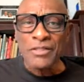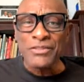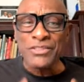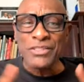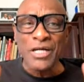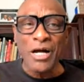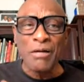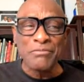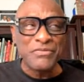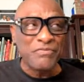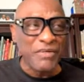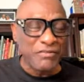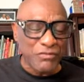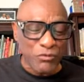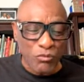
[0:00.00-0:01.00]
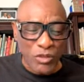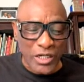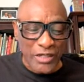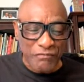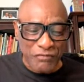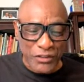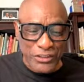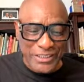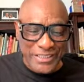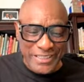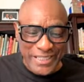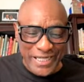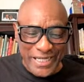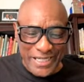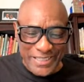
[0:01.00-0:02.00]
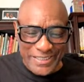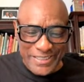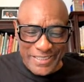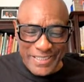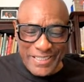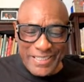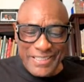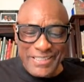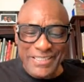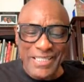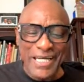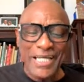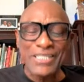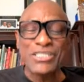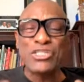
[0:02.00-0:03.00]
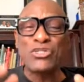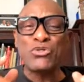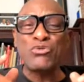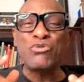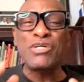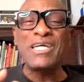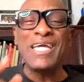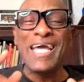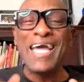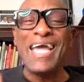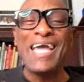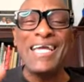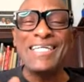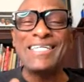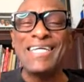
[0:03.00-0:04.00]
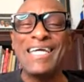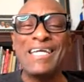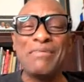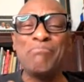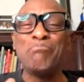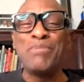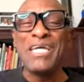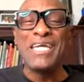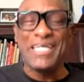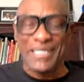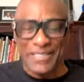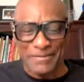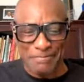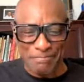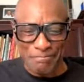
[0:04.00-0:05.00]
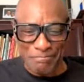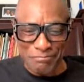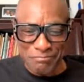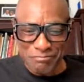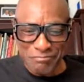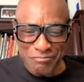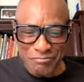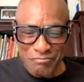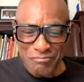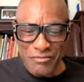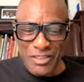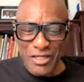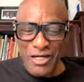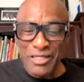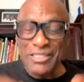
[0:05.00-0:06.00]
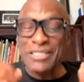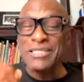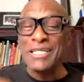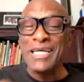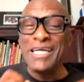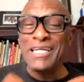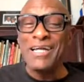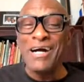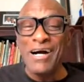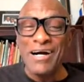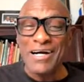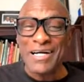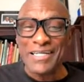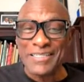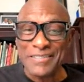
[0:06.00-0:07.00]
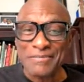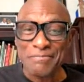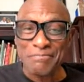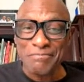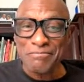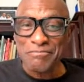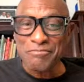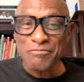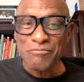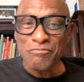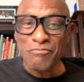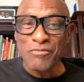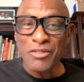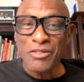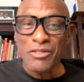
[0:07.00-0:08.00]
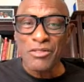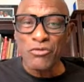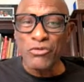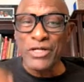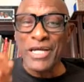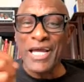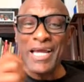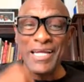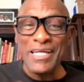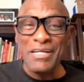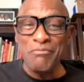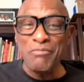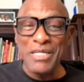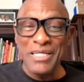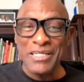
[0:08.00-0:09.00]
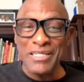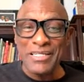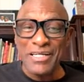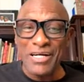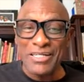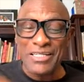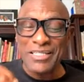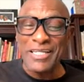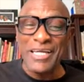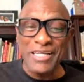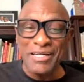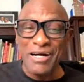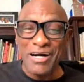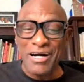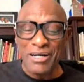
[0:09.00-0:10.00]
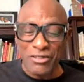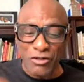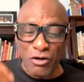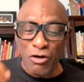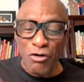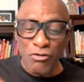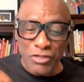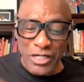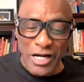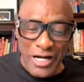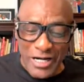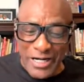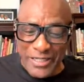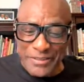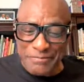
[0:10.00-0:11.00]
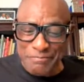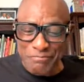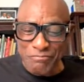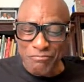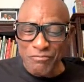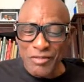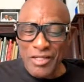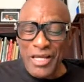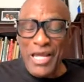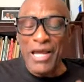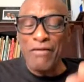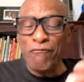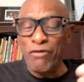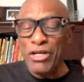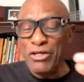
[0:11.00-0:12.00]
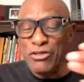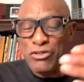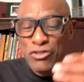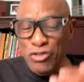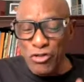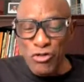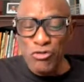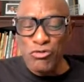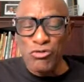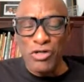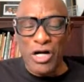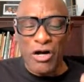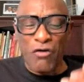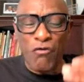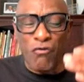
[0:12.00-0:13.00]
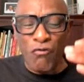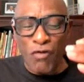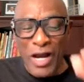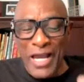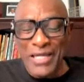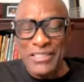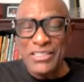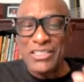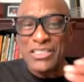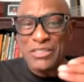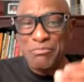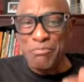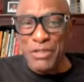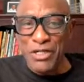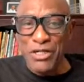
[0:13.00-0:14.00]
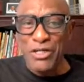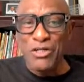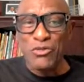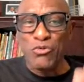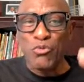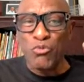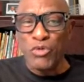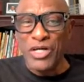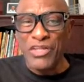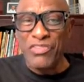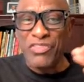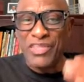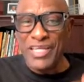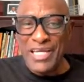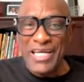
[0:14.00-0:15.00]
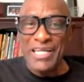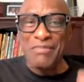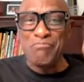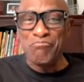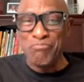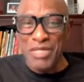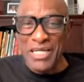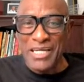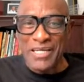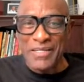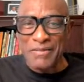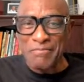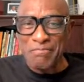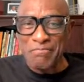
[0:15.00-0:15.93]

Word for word: Psalms 51, verse 10, says, Create in me Clean heart. a clean heart. Create in me a clean heart, O God, mm. and renew a right spirit within me.